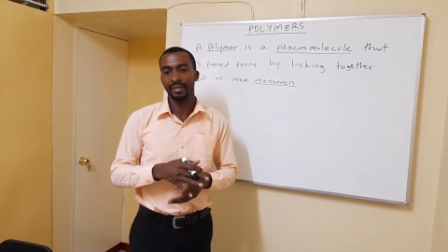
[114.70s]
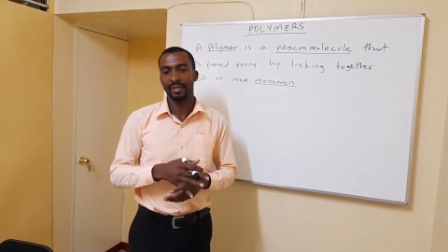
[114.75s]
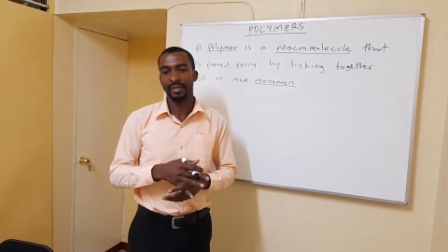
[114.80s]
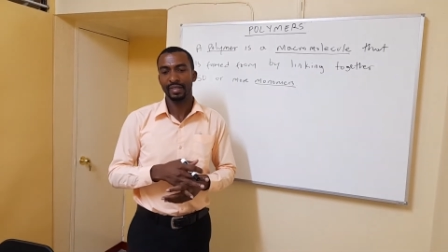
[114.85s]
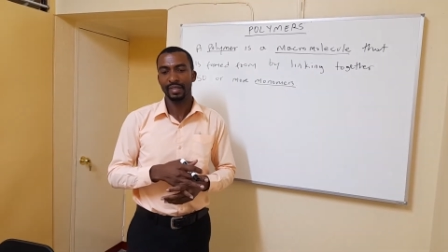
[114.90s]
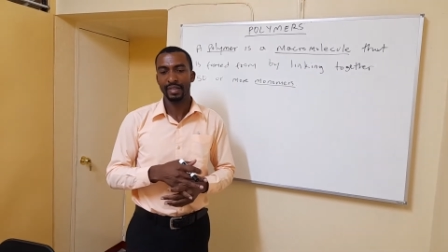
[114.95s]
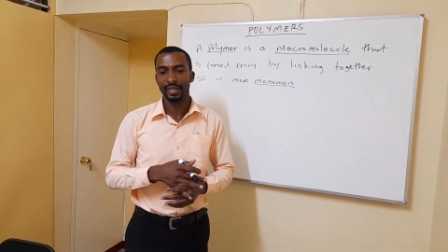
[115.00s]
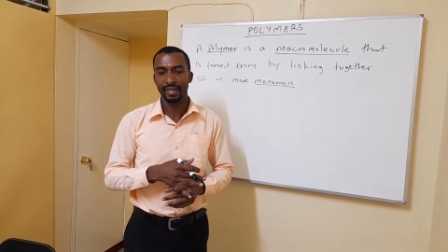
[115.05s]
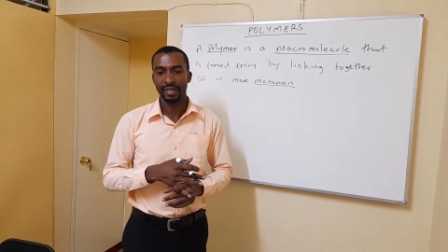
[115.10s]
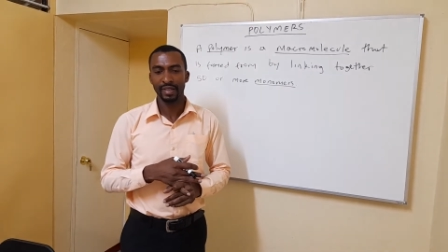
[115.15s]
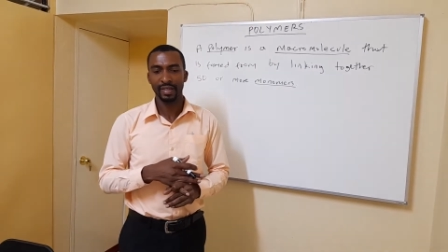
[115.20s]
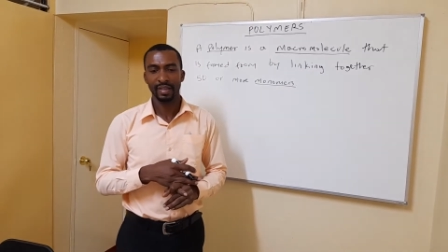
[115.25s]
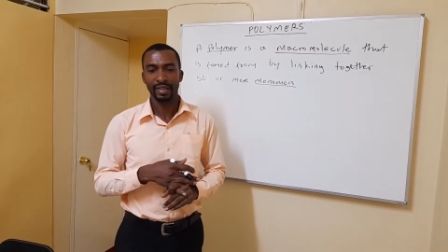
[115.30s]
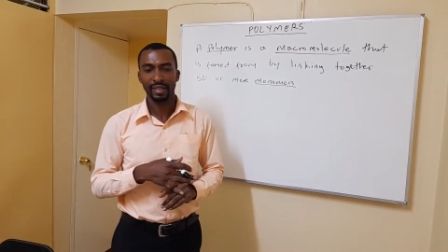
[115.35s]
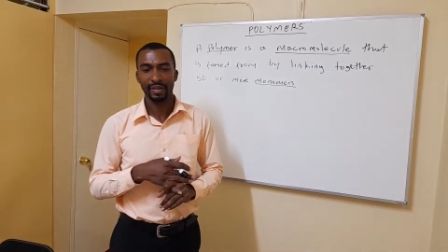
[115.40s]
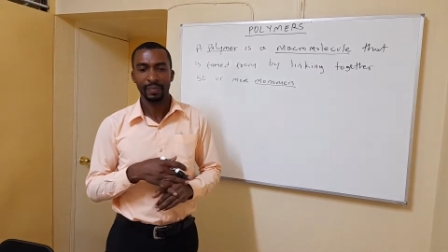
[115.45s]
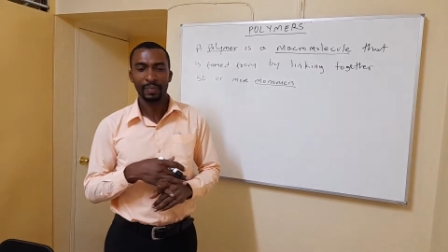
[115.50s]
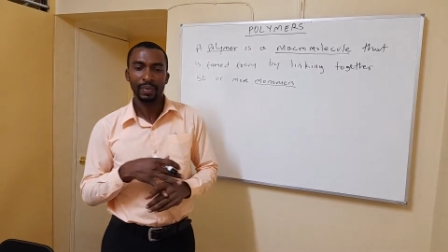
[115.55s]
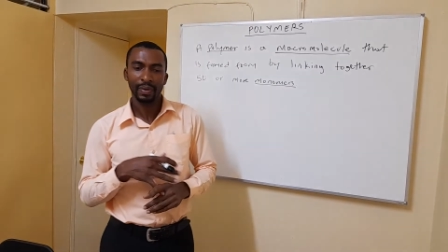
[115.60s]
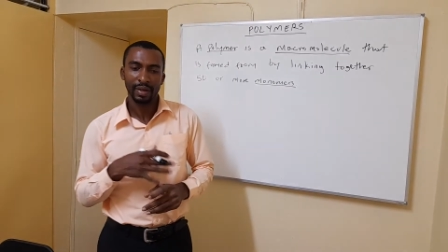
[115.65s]
The
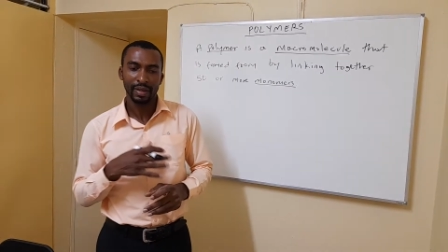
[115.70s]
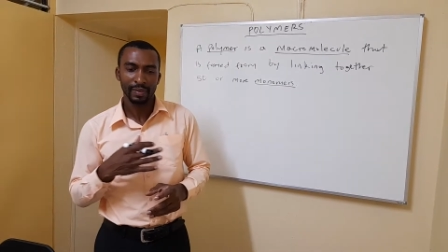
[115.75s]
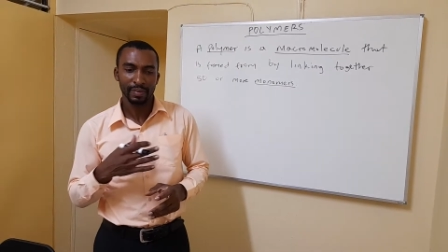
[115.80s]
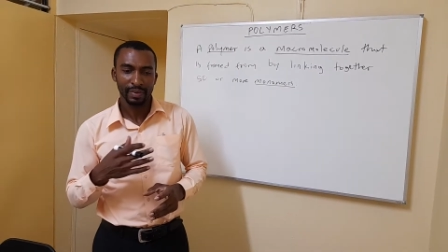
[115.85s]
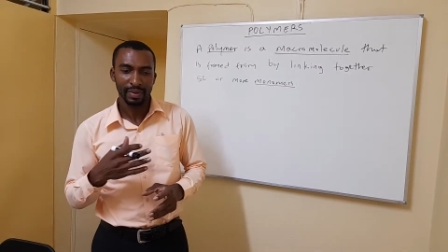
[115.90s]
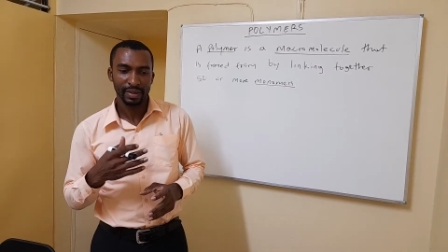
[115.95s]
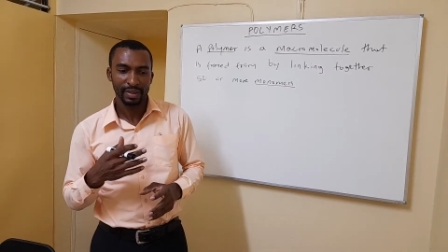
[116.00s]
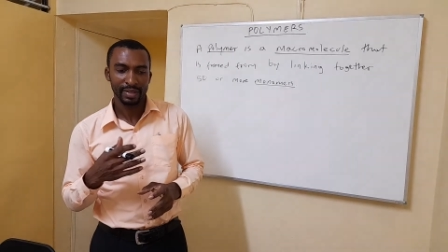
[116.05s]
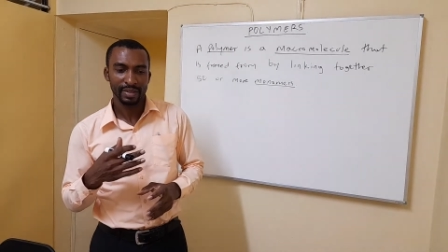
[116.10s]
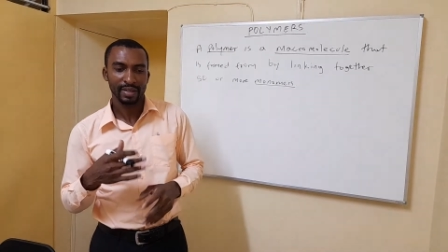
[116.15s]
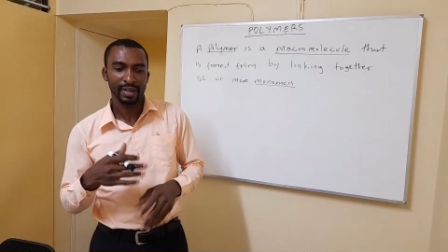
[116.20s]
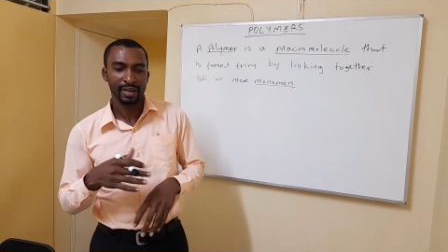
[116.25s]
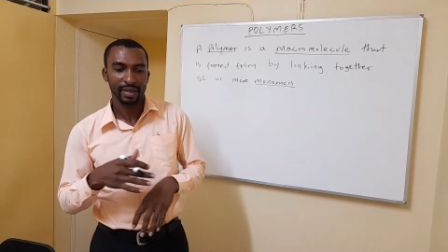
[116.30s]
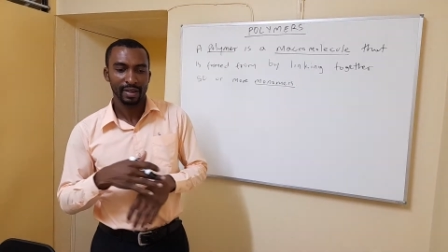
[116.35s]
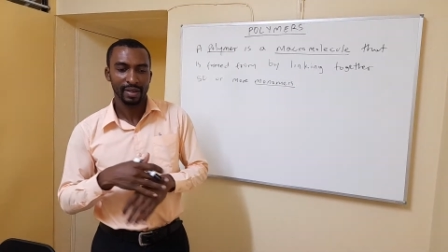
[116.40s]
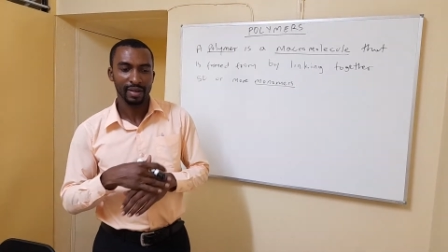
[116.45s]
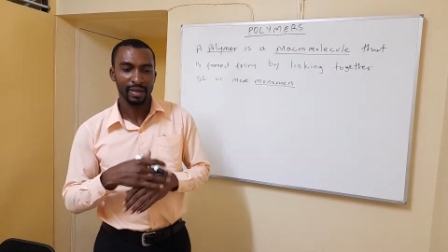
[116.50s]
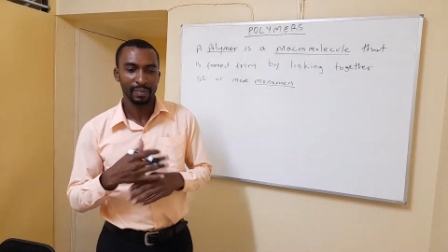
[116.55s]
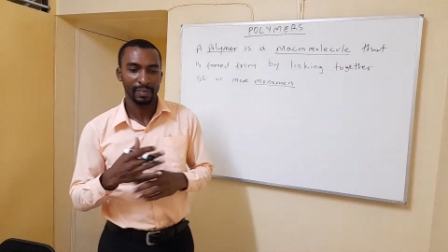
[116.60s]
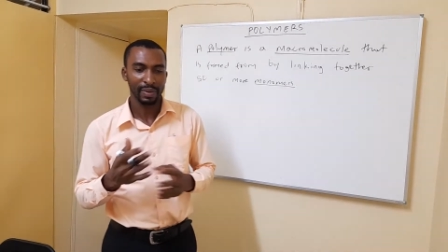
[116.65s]
synthetic polymers are
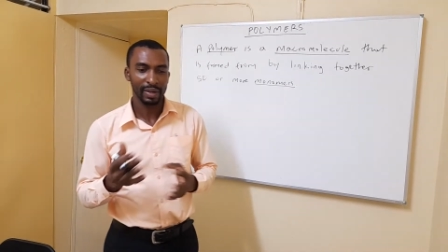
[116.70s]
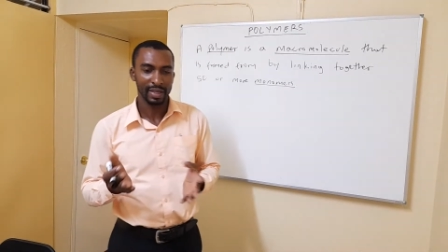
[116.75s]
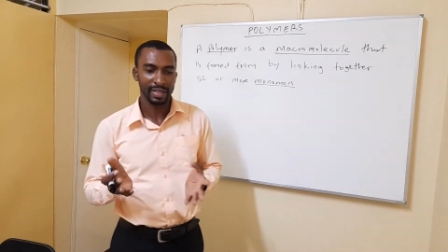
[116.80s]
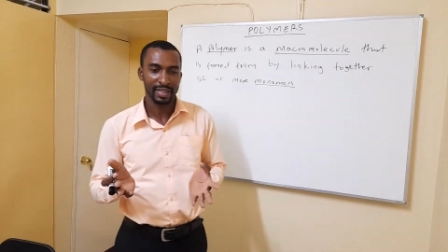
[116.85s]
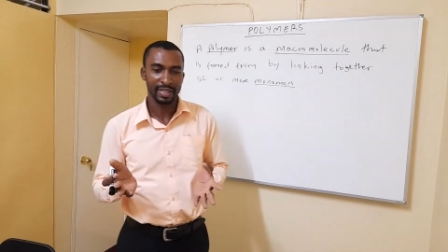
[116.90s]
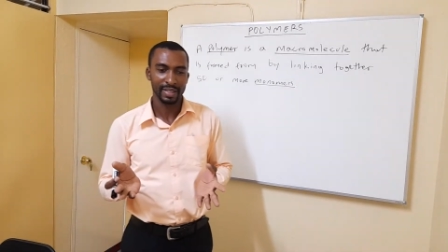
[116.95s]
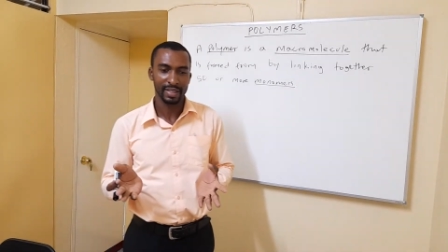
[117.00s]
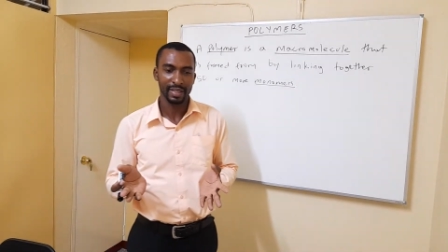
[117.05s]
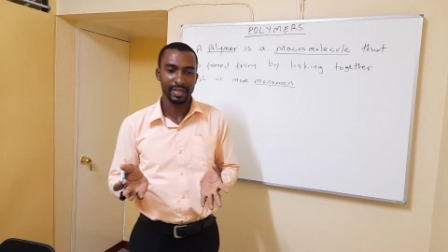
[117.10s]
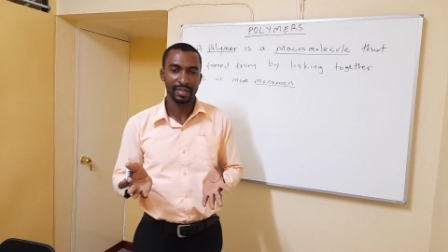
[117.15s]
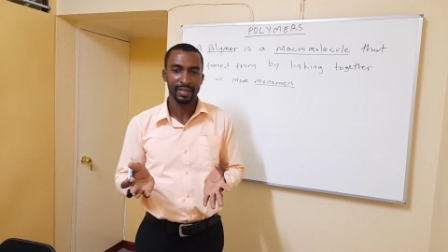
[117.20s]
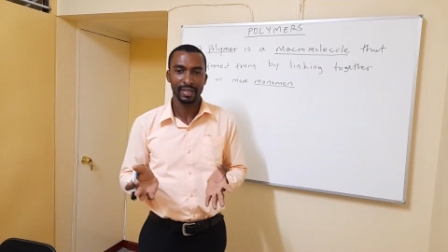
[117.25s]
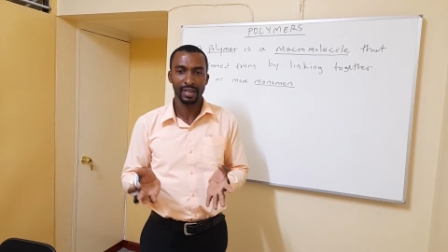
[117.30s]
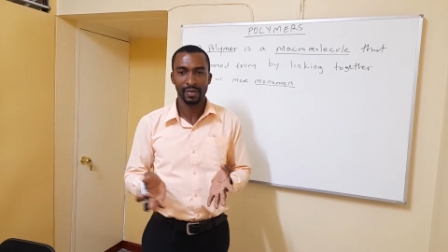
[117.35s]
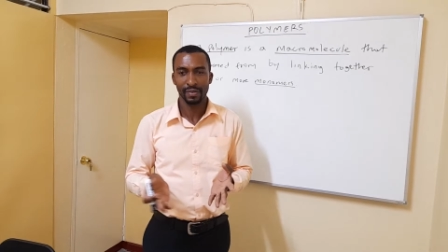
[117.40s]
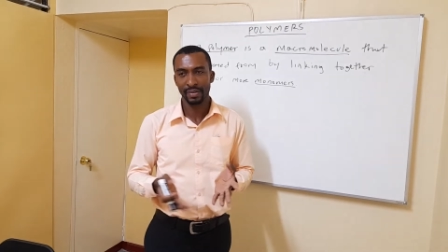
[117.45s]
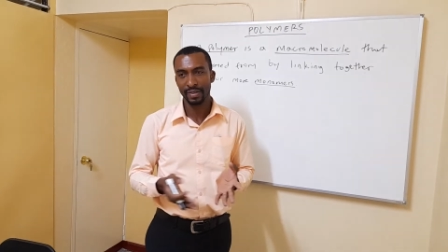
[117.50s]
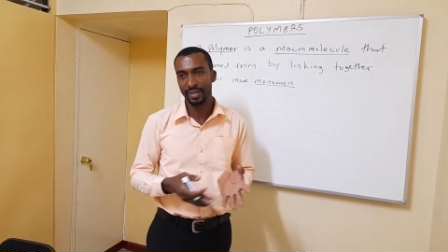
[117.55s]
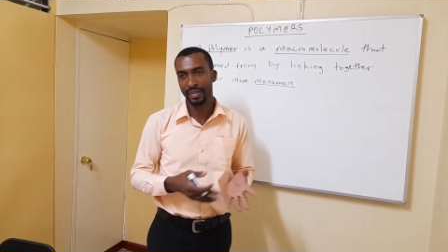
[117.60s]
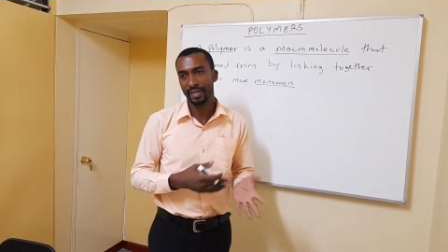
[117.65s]
called plastics
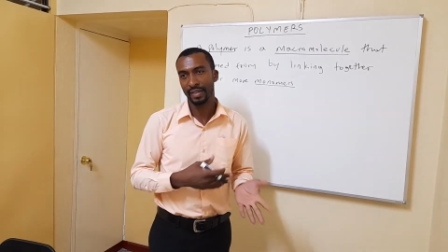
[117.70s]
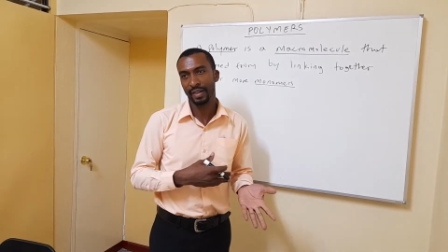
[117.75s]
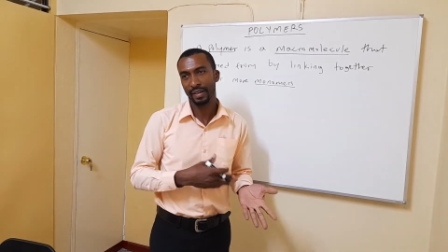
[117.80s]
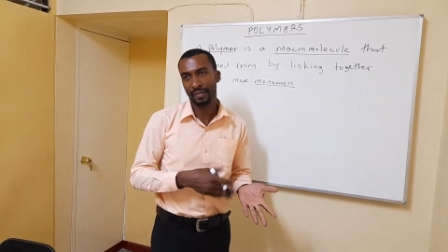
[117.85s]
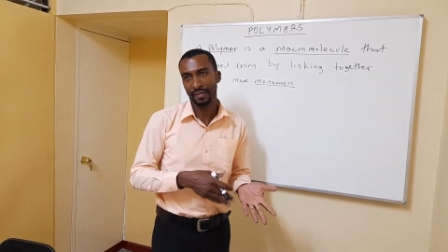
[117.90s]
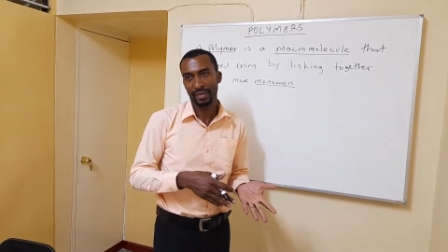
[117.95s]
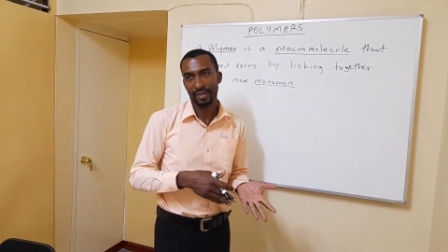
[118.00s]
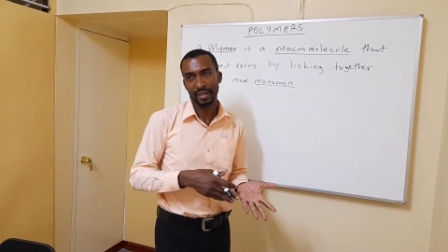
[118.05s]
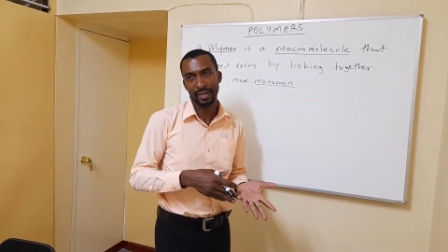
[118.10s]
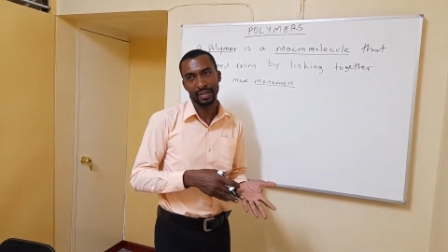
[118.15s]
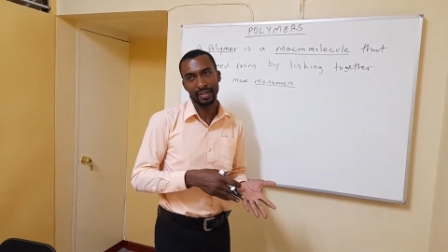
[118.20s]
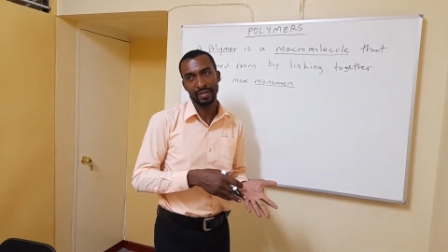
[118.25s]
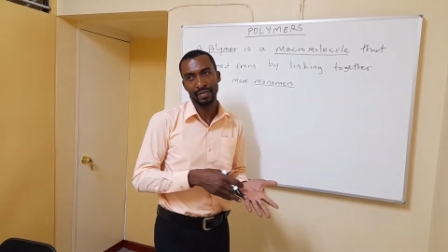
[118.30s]
that we see every day.